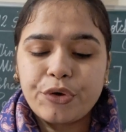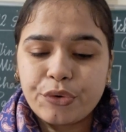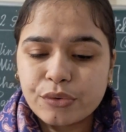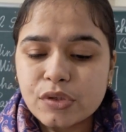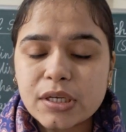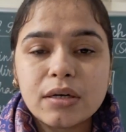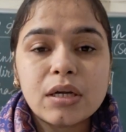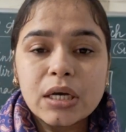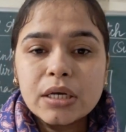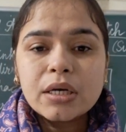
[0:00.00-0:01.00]
your nose and
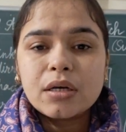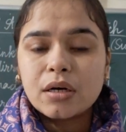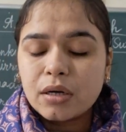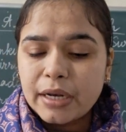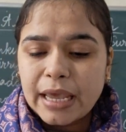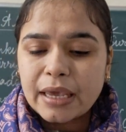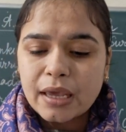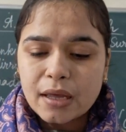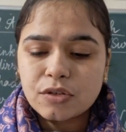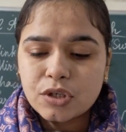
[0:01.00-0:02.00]
neck
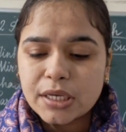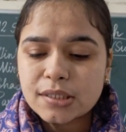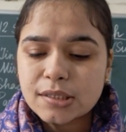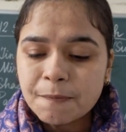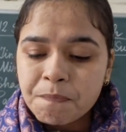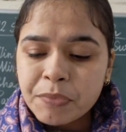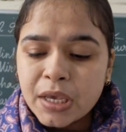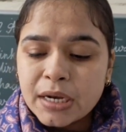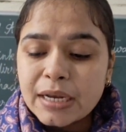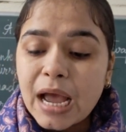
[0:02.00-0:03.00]
and chest.
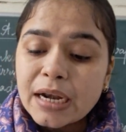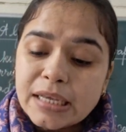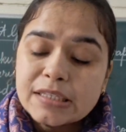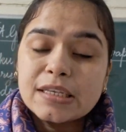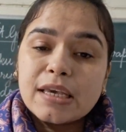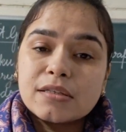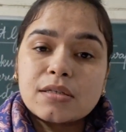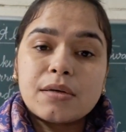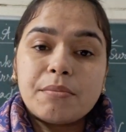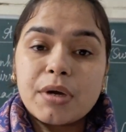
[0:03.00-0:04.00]
Daddy says,
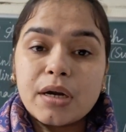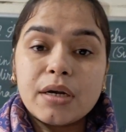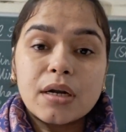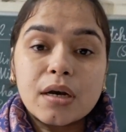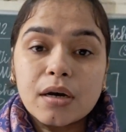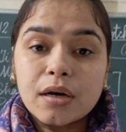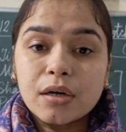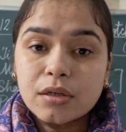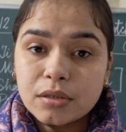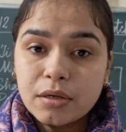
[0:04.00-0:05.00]

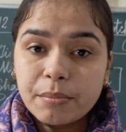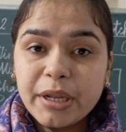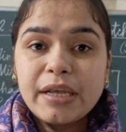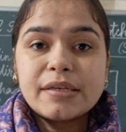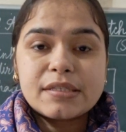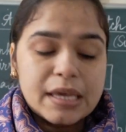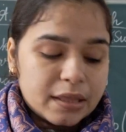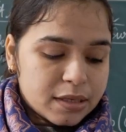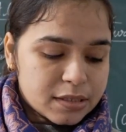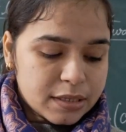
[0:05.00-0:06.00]
Miri is
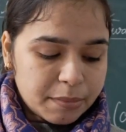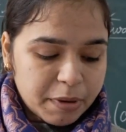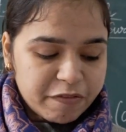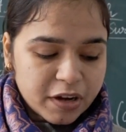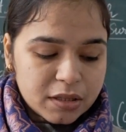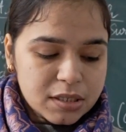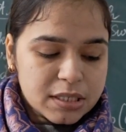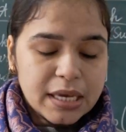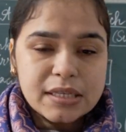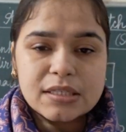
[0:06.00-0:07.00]
saying this, that my father
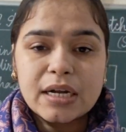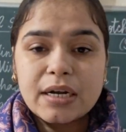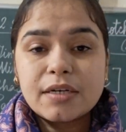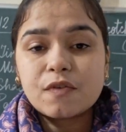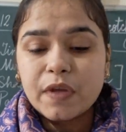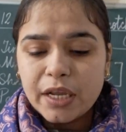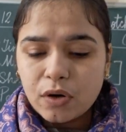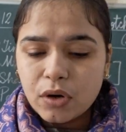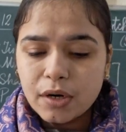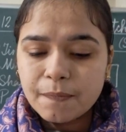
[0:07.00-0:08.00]
says that it's very
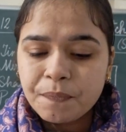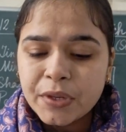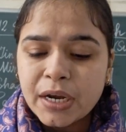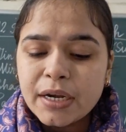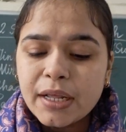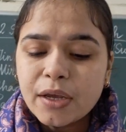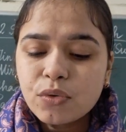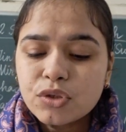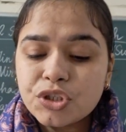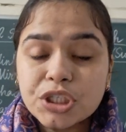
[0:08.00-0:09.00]
good.
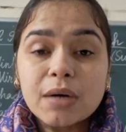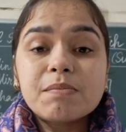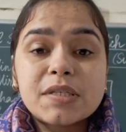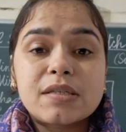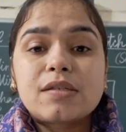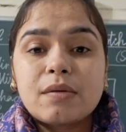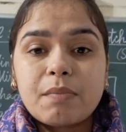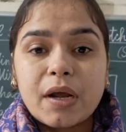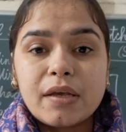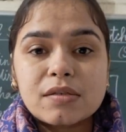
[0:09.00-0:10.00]
Tinku jumps in
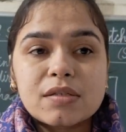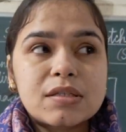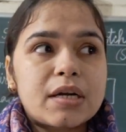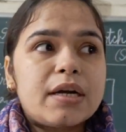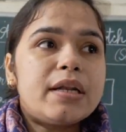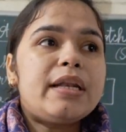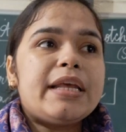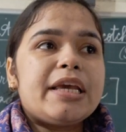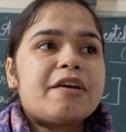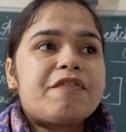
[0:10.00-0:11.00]
surprise.
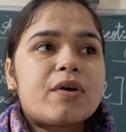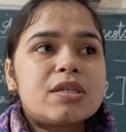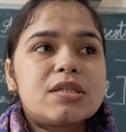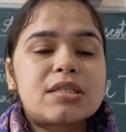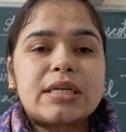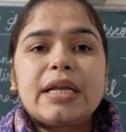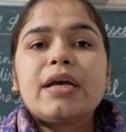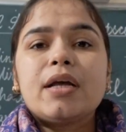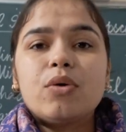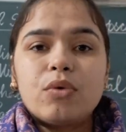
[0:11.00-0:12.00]
Suddenly, if you are just
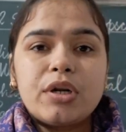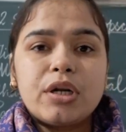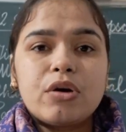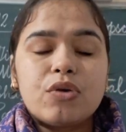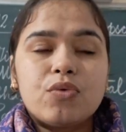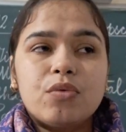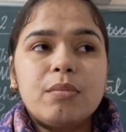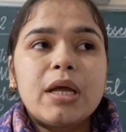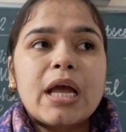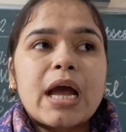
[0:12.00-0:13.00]
sitting alone in your
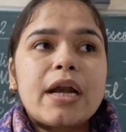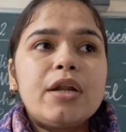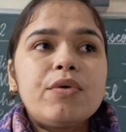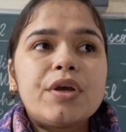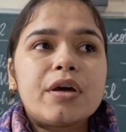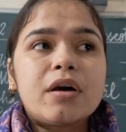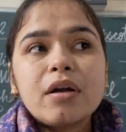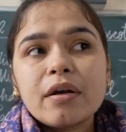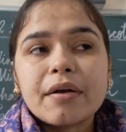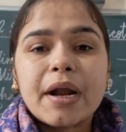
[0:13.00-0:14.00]
room and you hear
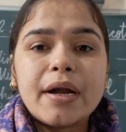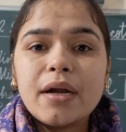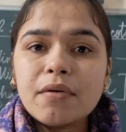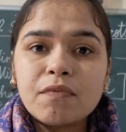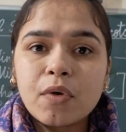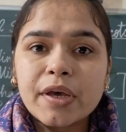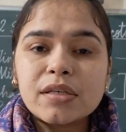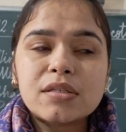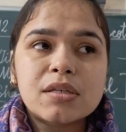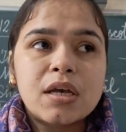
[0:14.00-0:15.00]
a random
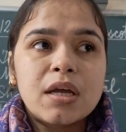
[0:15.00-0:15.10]
voice,